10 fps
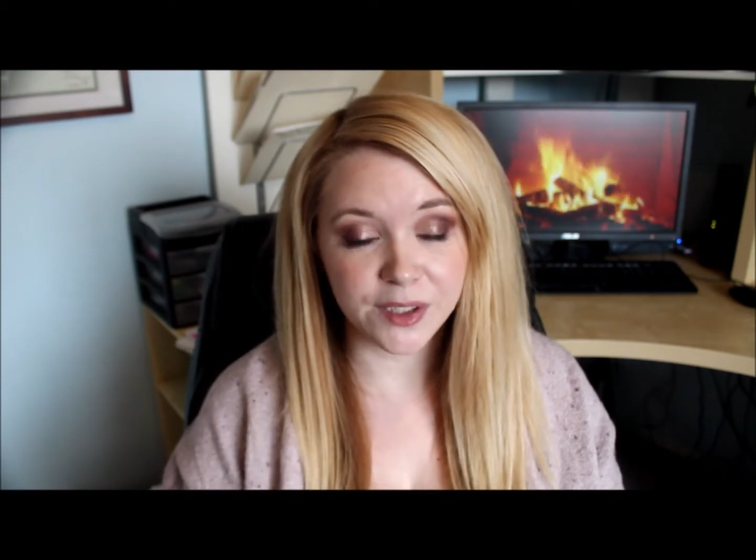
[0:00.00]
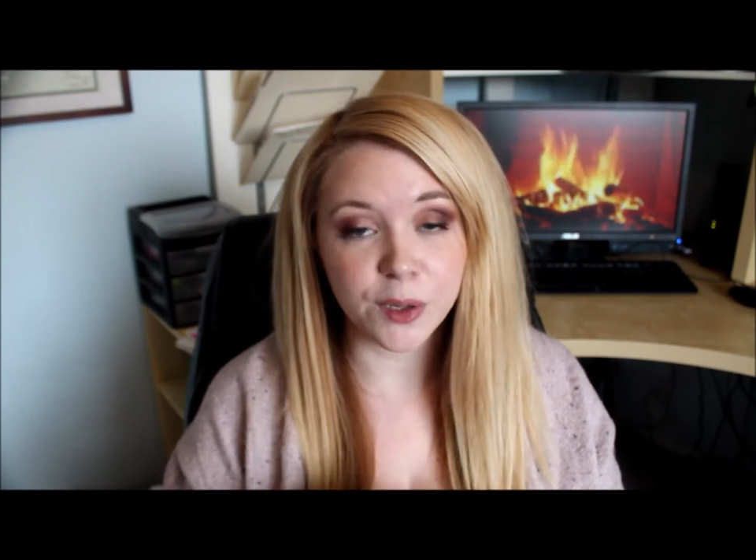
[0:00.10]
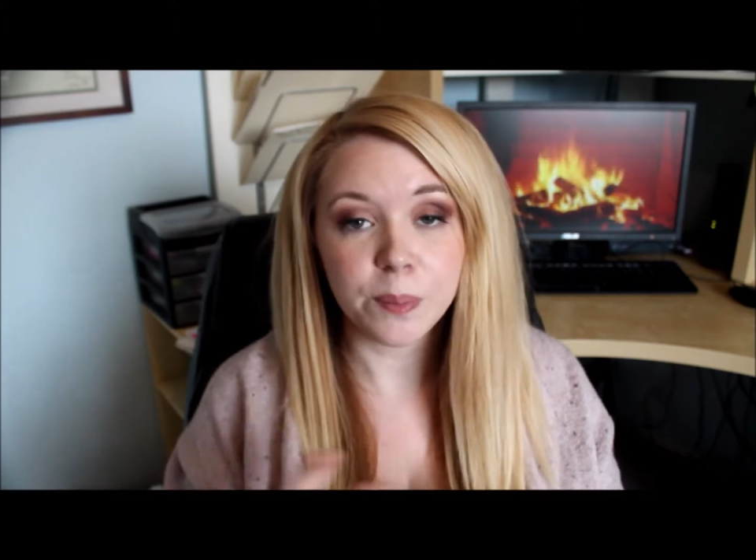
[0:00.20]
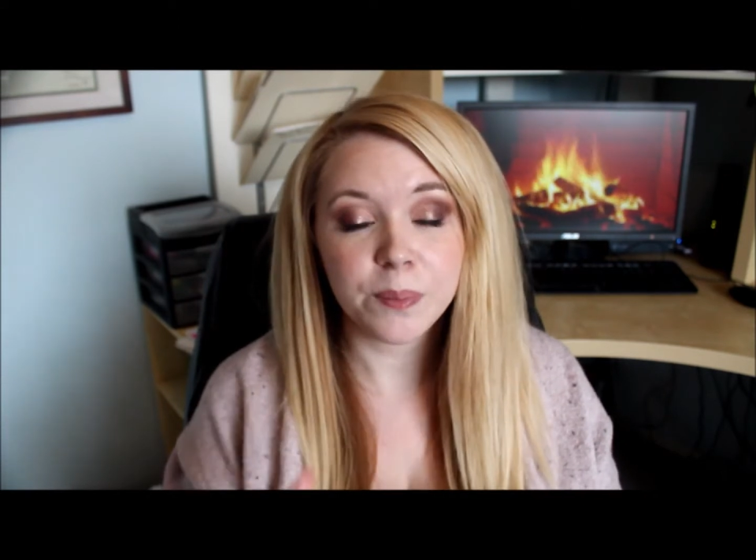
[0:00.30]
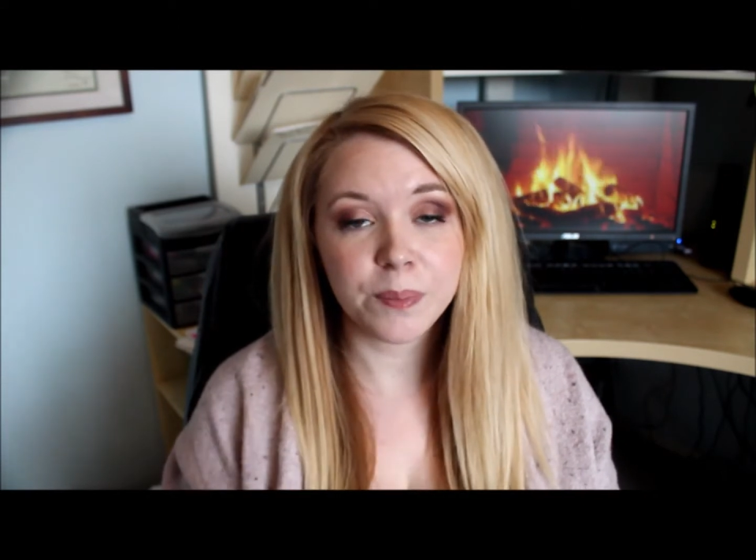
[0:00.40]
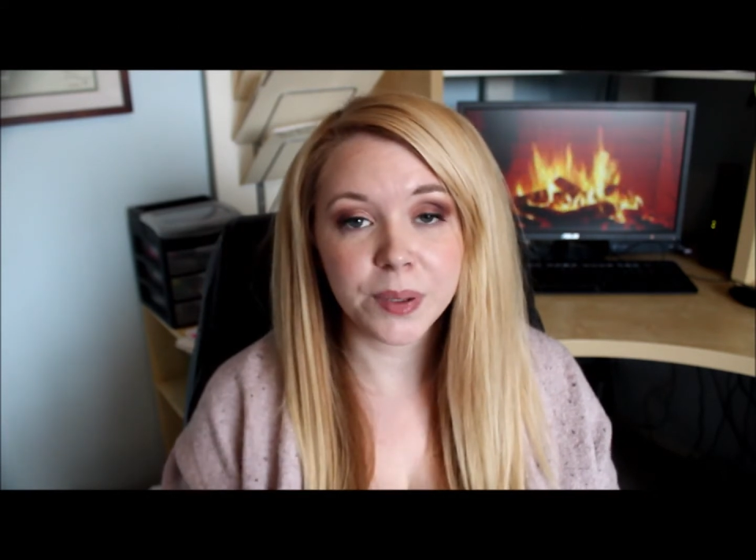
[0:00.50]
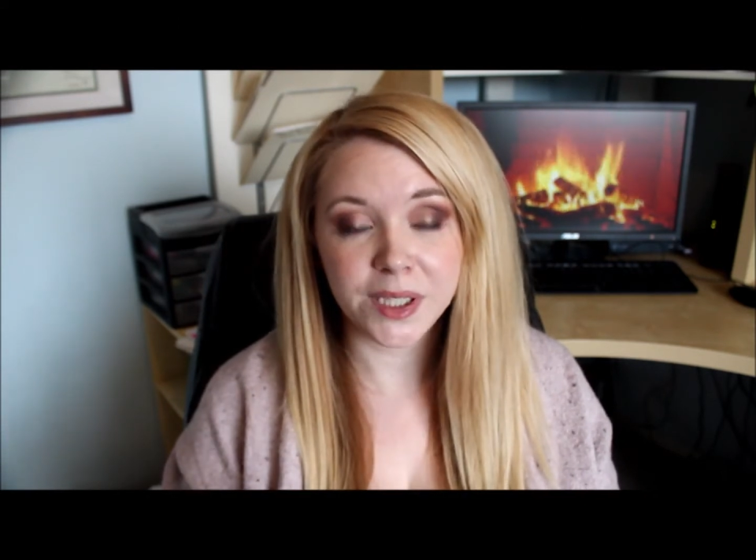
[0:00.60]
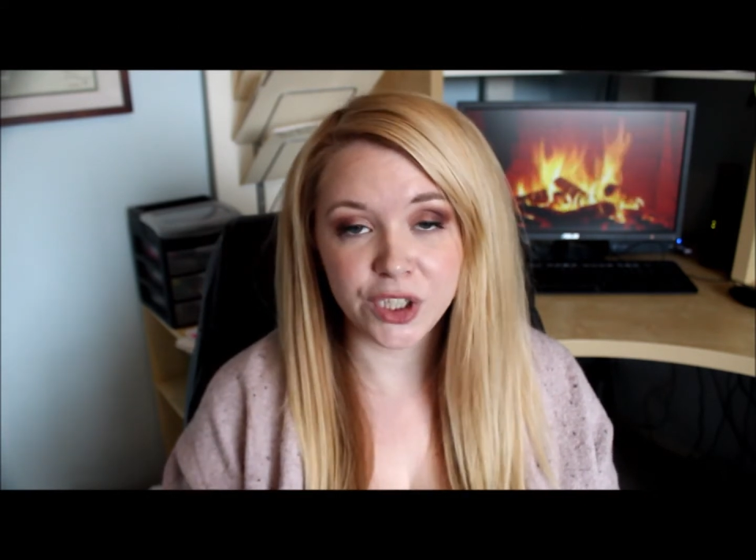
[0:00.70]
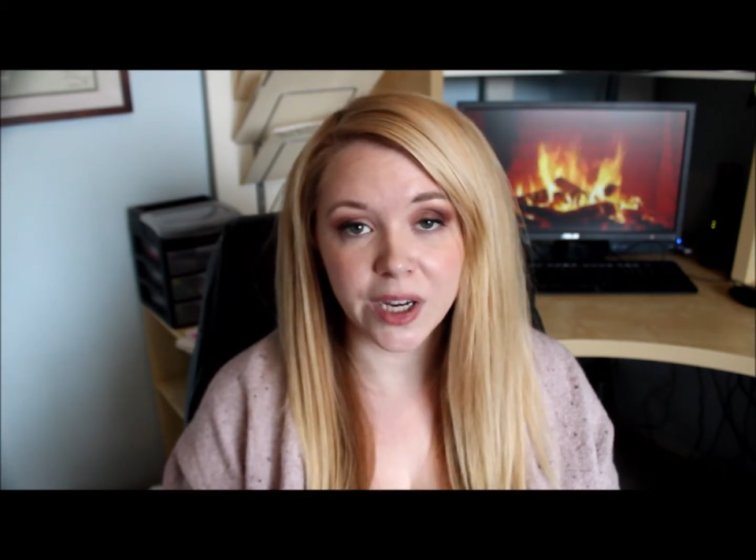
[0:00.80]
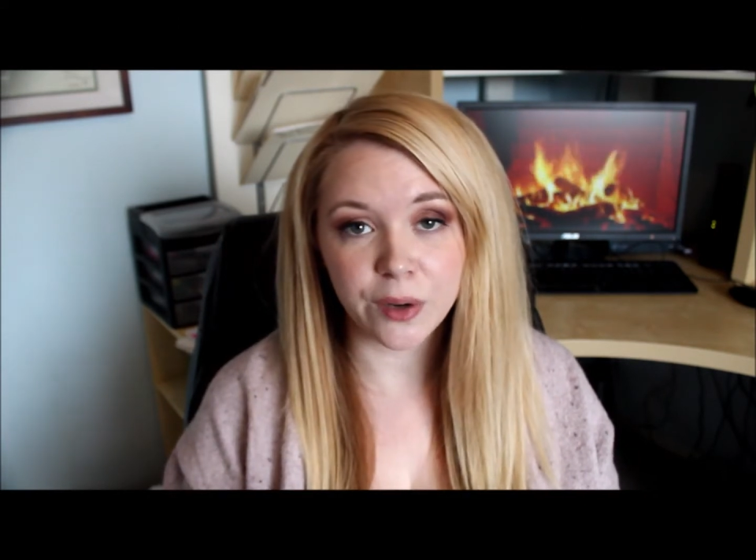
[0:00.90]
So
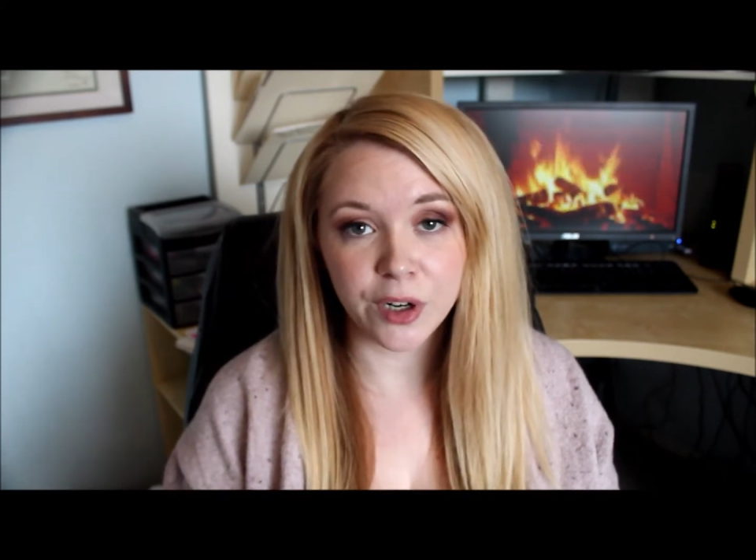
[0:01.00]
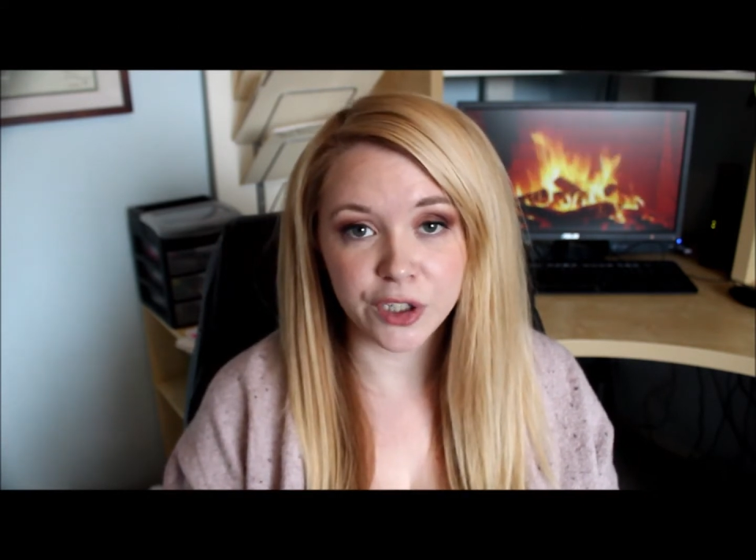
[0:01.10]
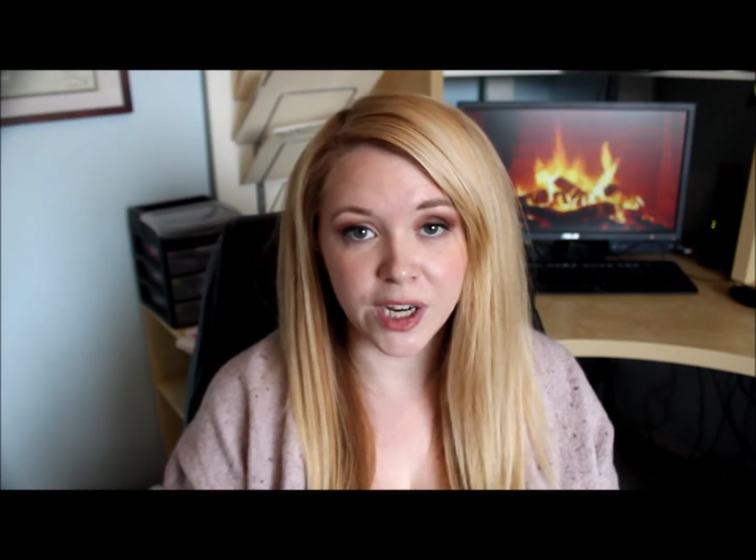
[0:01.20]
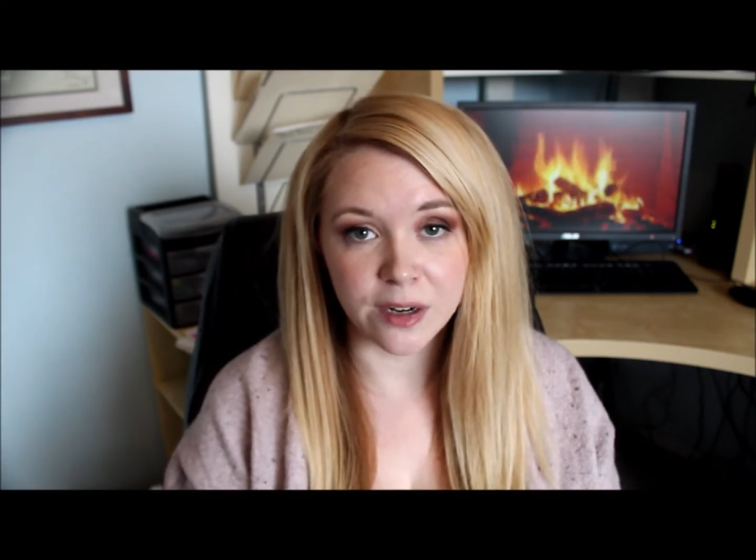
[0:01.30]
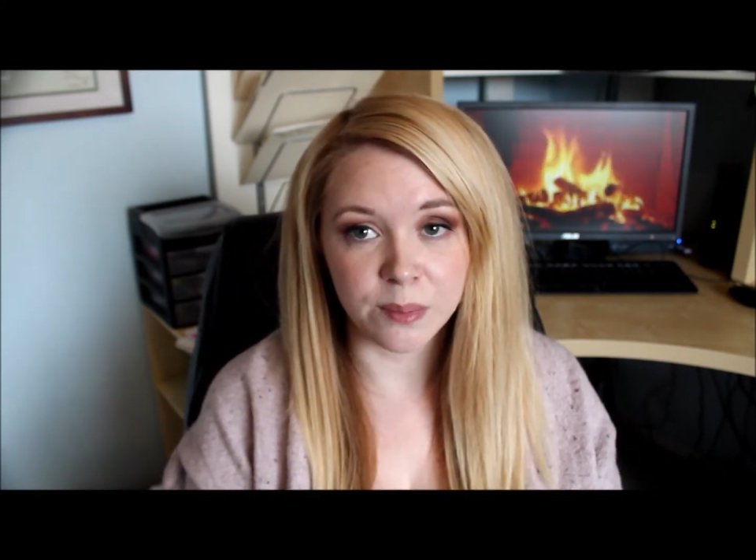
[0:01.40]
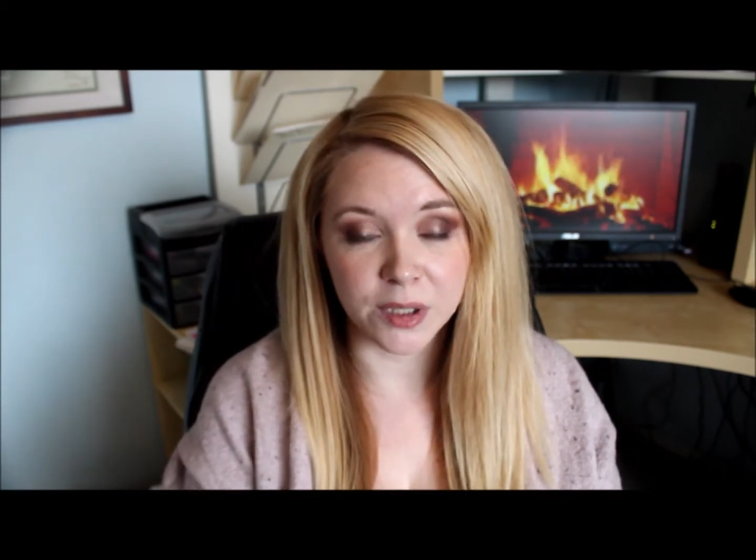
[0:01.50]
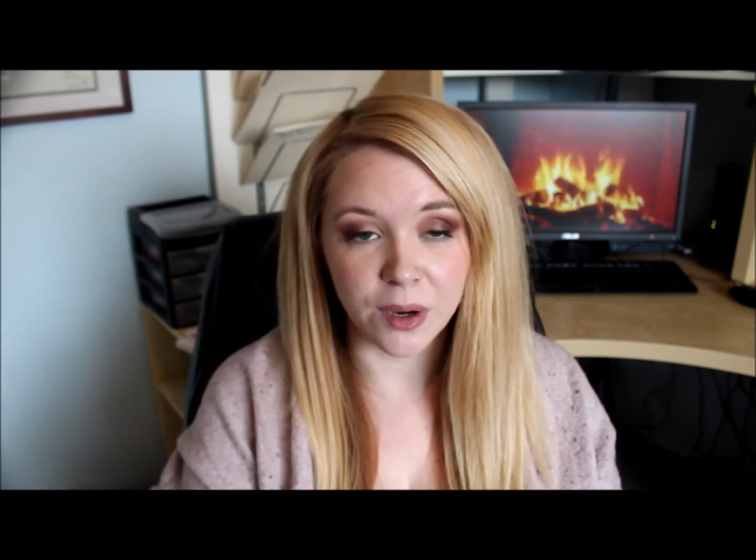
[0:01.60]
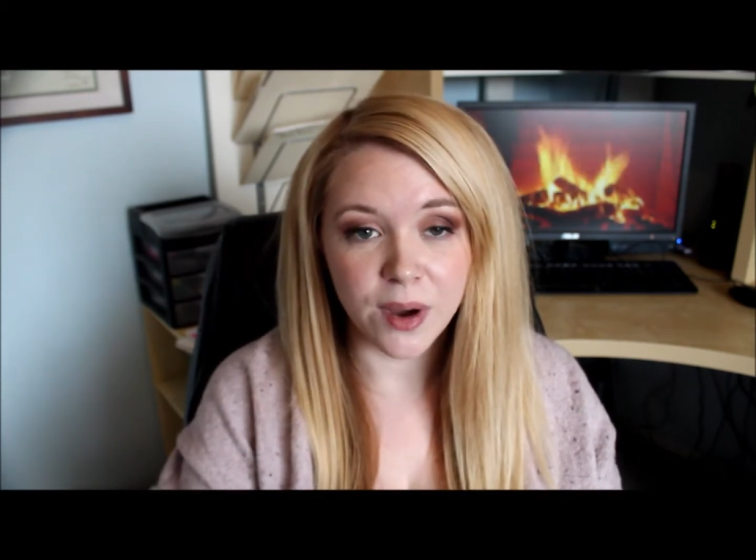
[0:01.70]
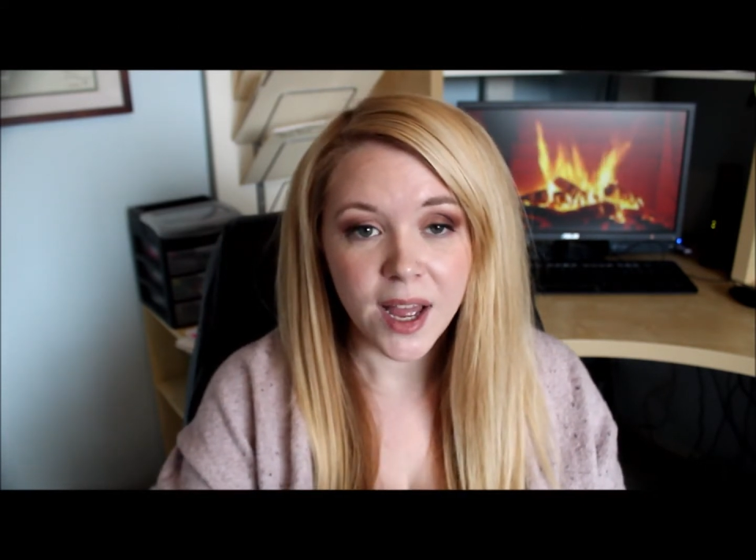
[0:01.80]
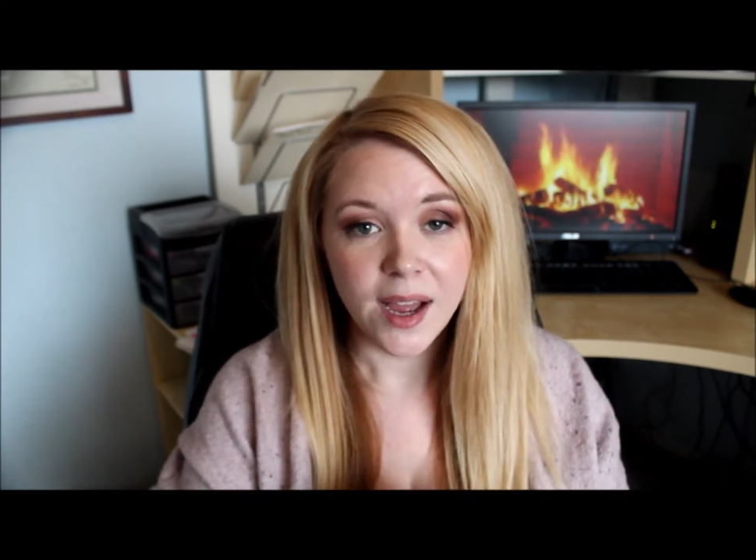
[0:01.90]
please check out her channel below.